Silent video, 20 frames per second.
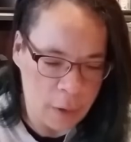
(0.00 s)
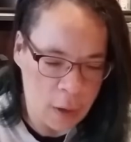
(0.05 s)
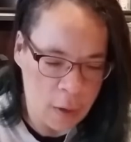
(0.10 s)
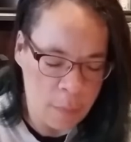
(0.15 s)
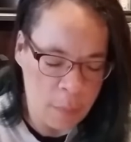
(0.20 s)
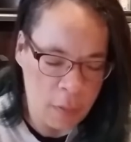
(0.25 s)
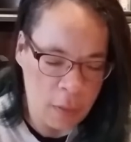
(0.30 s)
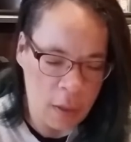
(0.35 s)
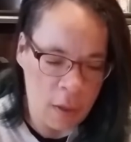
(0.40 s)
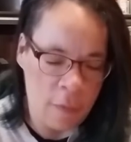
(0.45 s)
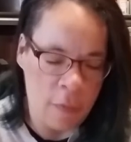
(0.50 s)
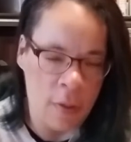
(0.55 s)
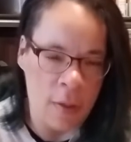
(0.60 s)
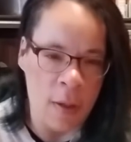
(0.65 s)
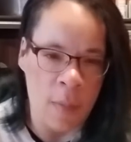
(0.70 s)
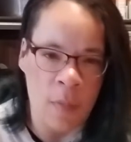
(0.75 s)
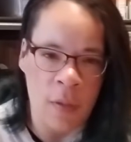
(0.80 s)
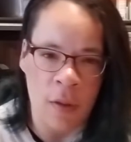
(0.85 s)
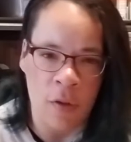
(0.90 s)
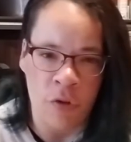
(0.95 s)
believe
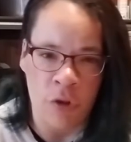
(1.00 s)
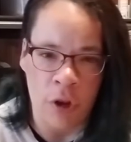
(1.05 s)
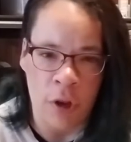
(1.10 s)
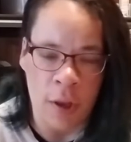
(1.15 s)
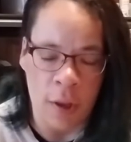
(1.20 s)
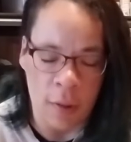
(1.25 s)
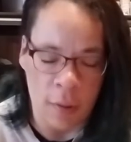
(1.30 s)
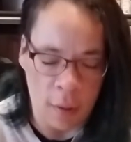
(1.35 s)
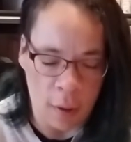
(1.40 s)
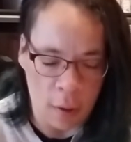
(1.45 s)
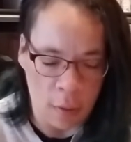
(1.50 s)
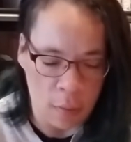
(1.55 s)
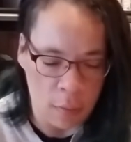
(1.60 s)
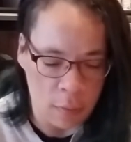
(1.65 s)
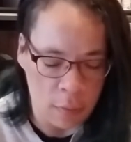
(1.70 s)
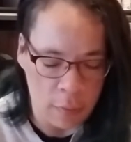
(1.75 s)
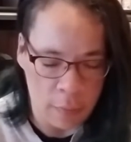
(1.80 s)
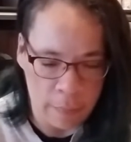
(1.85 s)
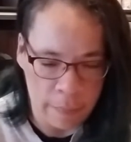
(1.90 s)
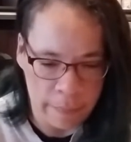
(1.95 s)
it's MCG
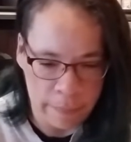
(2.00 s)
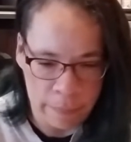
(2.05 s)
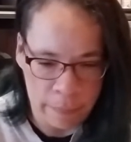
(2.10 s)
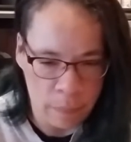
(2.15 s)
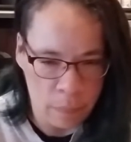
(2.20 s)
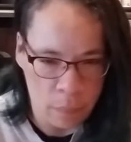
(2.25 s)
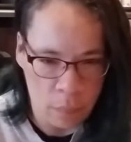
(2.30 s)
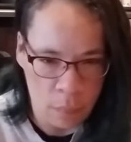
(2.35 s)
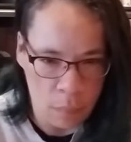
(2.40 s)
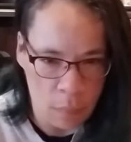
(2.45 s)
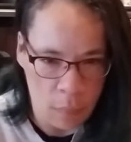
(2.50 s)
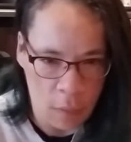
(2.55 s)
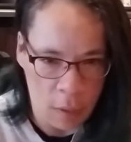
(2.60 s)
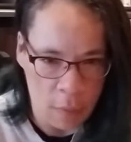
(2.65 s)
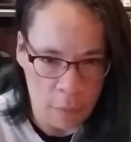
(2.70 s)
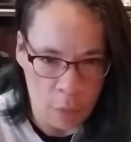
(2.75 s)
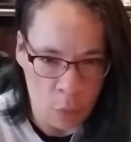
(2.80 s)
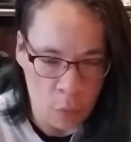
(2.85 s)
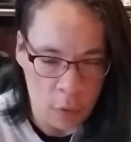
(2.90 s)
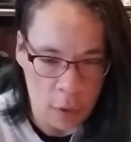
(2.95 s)
Textiles
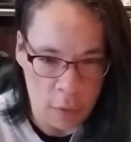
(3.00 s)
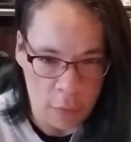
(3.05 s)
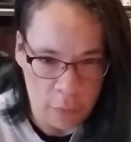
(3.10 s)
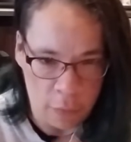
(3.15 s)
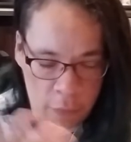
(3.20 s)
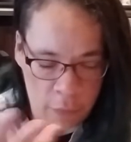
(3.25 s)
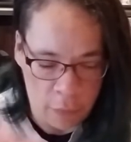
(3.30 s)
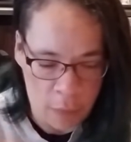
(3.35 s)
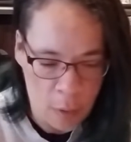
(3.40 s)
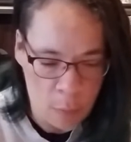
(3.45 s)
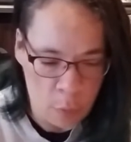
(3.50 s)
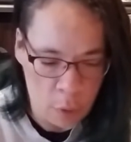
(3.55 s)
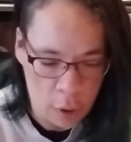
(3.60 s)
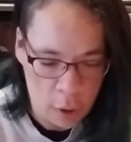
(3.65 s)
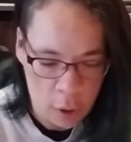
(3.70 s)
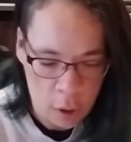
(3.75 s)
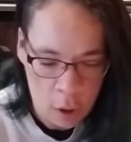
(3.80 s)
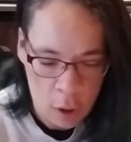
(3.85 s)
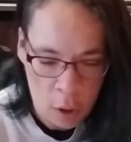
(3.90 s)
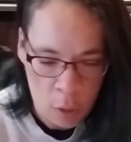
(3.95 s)
even weave
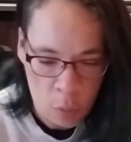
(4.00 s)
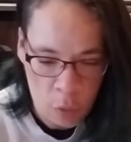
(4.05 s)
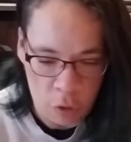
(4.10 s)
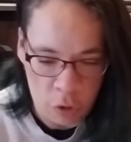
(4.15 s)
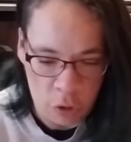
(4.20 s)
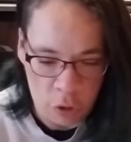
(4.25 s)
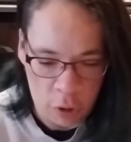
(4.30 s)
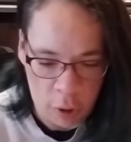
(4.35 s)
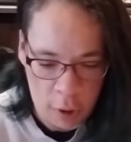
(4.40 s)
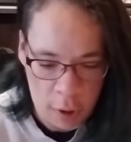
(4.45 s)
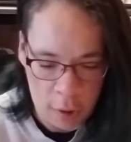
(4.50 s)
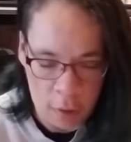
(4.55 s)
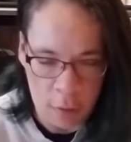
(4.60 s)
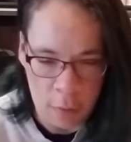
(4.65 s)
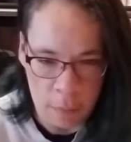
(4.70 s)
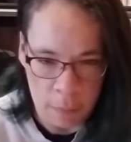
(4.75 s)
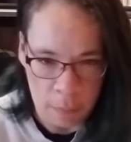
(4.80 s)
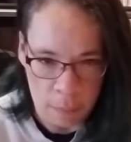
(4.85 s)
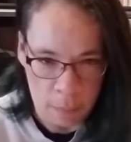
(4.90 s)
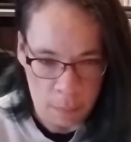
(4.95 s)
fabric, which
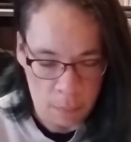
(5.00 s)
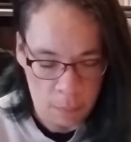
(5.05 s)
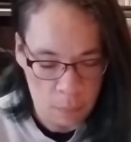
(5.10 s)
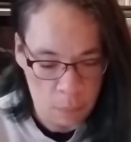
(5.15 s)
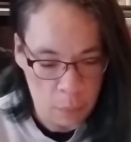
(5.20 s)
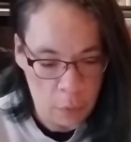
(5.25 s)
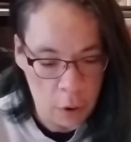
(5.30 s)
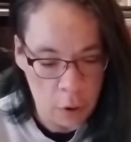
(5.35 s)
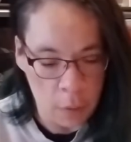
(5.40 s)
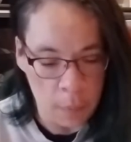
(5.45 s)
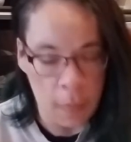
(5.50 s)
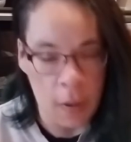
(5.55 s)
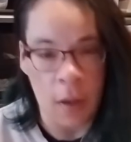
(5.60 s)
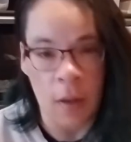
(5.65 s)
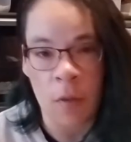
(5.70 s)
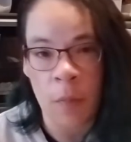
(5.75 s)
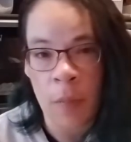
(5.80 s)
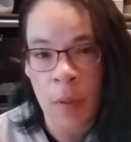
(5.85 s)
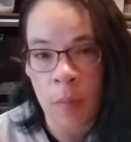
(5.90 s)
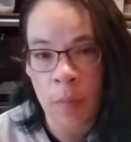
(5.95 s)
it's
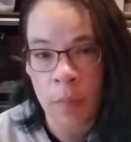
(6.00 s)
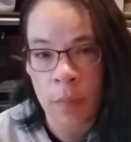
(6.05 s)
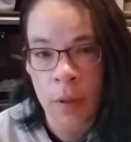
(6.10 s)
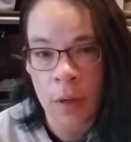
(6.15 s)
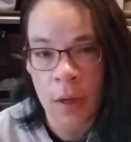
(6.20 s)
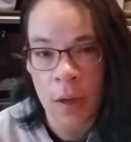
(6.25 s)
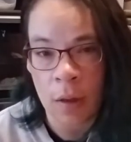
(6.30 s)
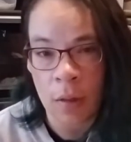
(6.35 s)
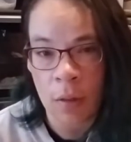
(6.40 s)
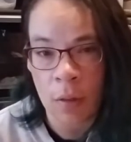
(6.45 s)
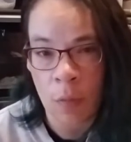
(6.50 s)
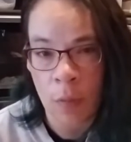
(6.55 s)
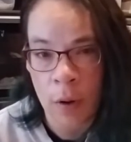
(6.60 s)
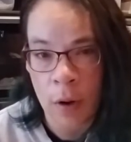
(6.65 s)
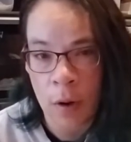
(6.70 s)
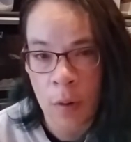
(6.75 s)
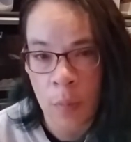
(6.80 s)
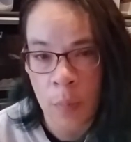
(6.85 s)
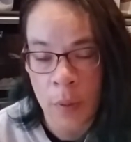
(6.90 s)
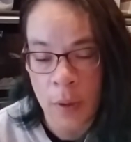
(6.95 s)
probably not
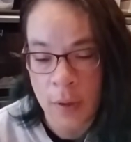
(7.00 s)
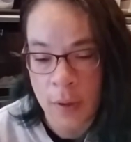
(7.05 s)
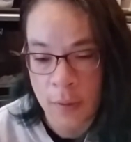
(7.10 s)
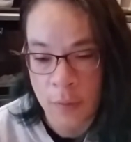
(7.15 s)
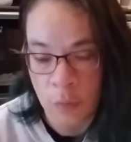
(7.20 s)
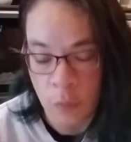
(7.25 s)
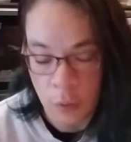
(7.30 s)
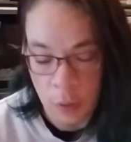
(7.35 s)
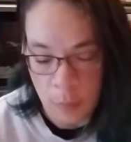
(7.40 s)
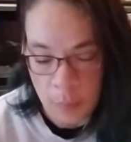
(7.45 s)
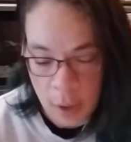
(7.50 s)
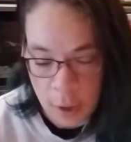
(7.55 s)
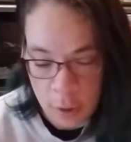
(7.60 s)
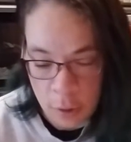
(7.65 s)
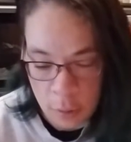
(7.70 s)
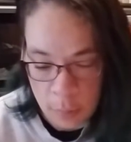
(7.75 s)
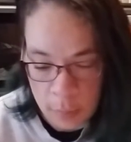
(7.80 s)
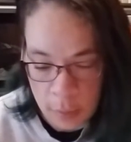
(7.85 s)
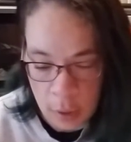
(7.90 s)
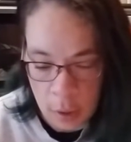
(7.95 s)
square, but it doesn't really
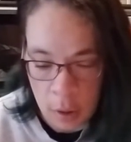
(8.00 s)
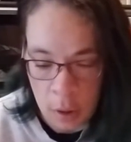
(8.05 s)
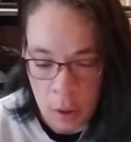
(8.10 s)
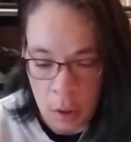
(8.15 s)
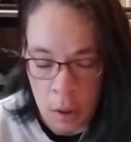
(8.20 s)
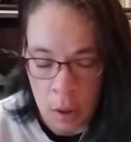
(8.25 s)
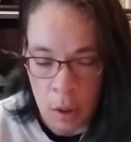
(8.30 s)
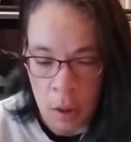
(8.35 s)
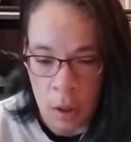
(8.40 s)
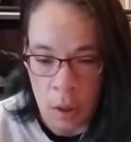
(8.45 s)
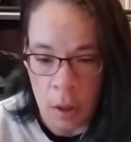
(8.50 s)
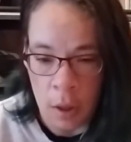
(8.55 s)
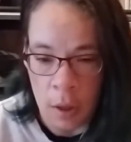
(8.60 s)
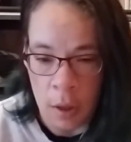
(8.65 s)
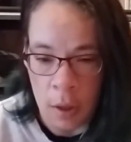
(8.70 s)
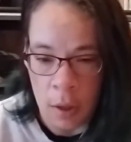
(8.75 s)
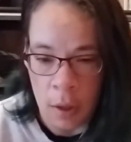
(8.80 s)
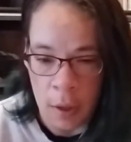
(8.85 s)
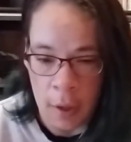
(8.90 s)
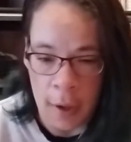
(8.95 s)
matter to me.
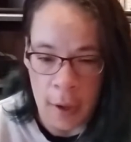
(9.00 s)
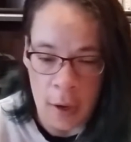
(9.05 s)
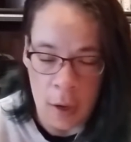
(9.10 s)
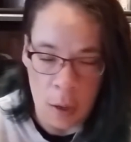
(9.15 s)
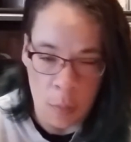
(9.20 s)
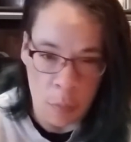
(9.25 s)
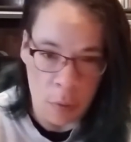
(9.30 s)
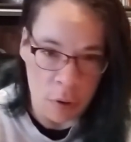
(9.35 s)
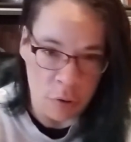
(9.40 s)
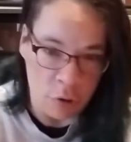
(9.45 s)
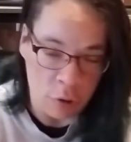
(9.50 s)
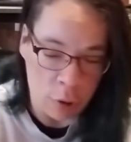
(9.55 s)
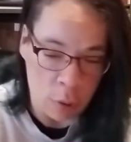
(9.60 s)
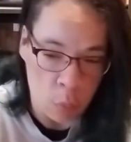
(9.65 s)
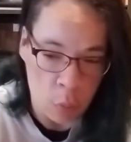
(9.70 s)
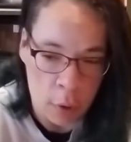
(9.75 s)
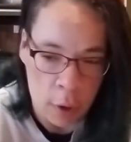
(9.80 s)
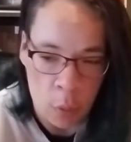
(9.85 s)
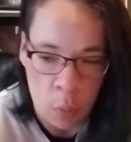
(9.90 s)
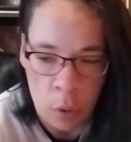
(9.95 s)
Again, a project
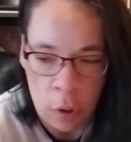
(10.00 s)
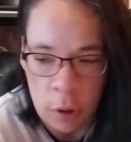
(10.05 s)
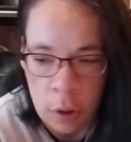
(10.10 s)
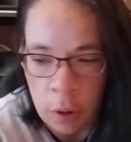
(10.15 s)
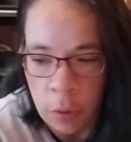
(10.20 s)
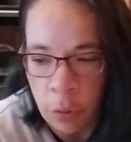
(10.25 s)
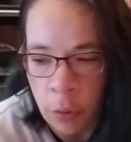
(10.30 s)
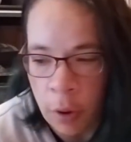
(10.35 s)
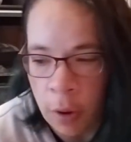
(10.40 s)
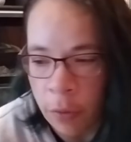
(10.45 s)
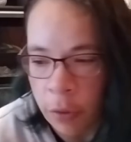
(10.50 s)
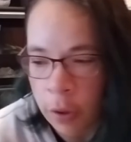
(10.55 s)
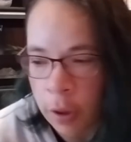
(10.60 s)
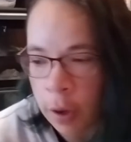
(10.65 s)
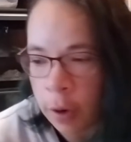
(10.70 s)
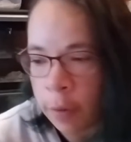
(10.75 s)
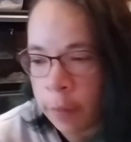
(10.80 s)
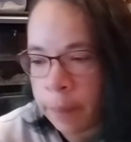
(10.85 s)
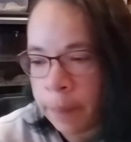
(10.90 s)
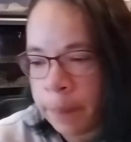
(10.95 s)
that will get worked on throughout the year.